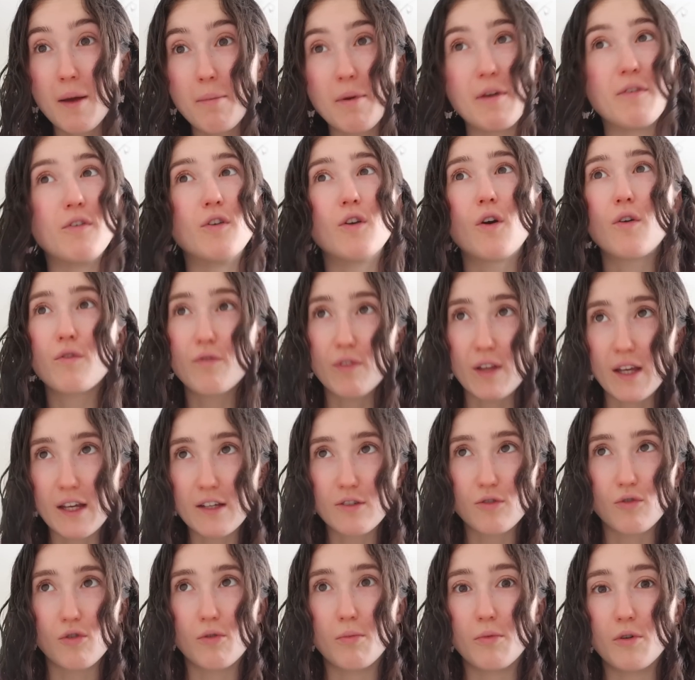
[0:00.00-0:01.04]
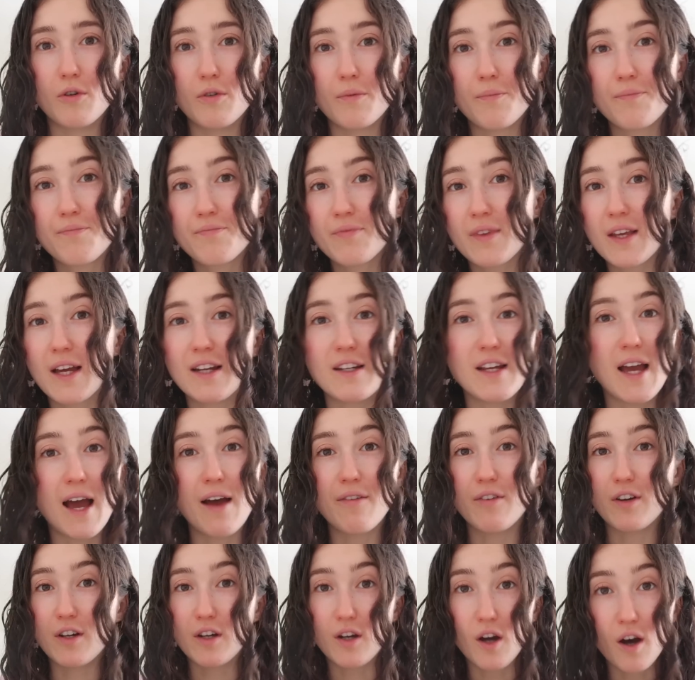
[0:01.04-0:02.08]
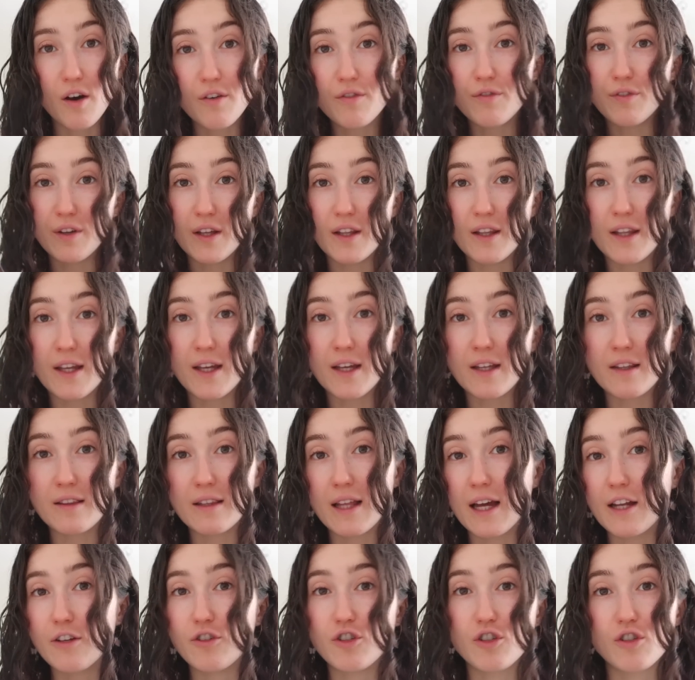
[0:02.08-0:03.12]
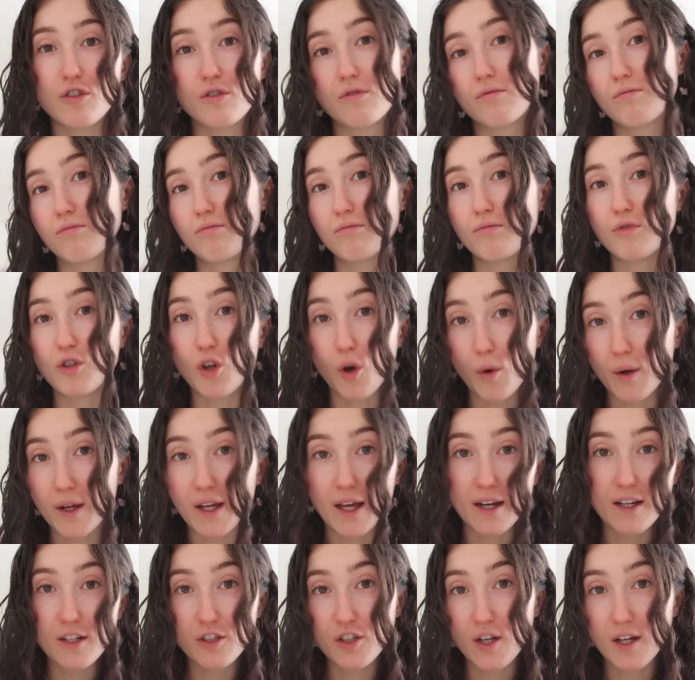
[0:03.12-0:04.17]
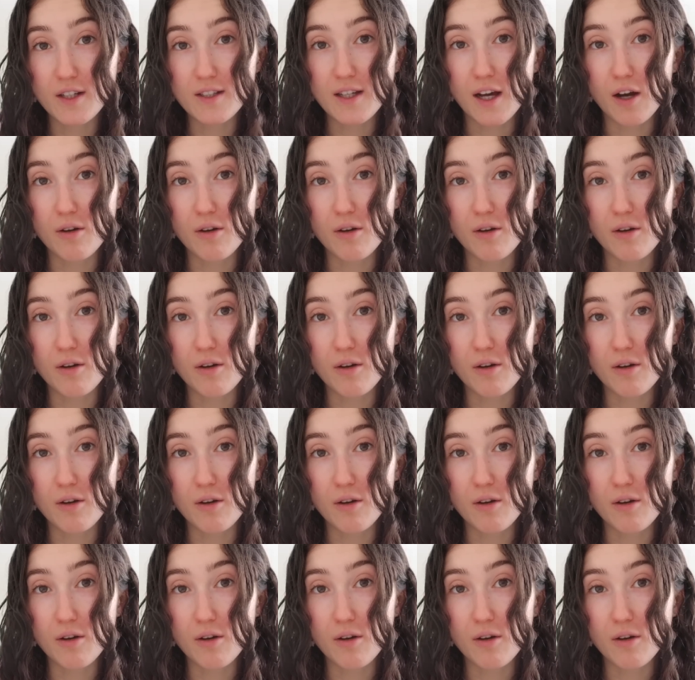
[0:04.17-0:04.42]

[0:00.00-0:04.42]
But if you don't think it's normal and you have a gut feeling, then just go and get it checked